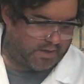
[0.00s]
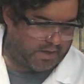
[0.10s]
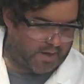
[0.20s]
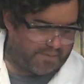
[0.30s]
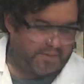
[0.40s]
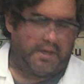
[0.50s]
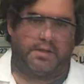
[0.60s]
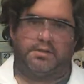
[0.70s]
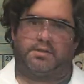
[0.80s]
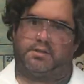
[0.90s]
a couple
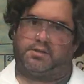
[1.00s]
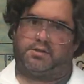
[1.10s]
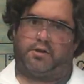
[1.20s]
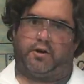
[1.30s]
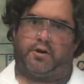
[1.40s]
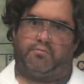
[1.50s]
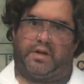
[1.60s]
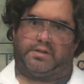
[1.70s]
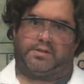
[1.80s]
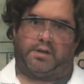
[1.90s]
things to stir and
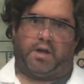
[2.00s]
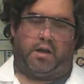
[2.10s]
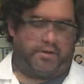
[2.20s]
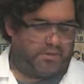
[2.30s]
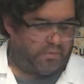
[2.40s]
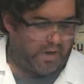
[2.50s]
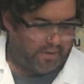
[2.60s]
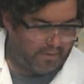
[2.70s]
mix the colors with.